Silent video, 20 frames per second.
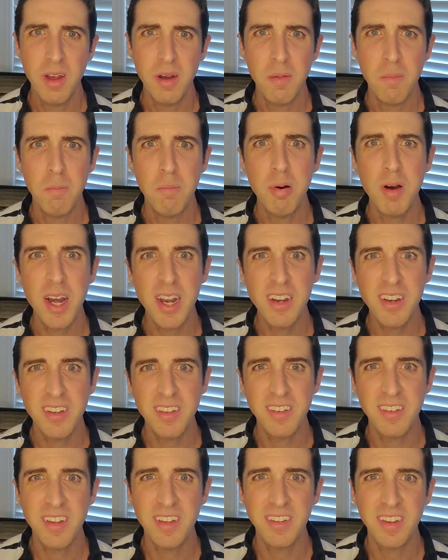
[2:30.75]
But
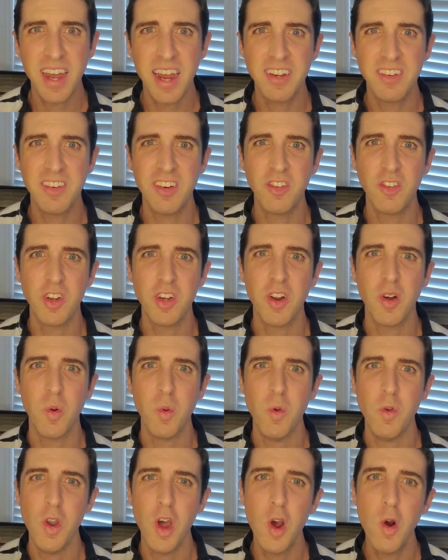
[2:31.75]
since I generally don't
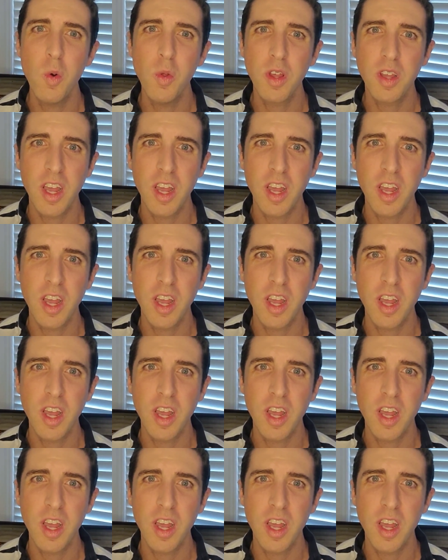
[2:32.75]
know the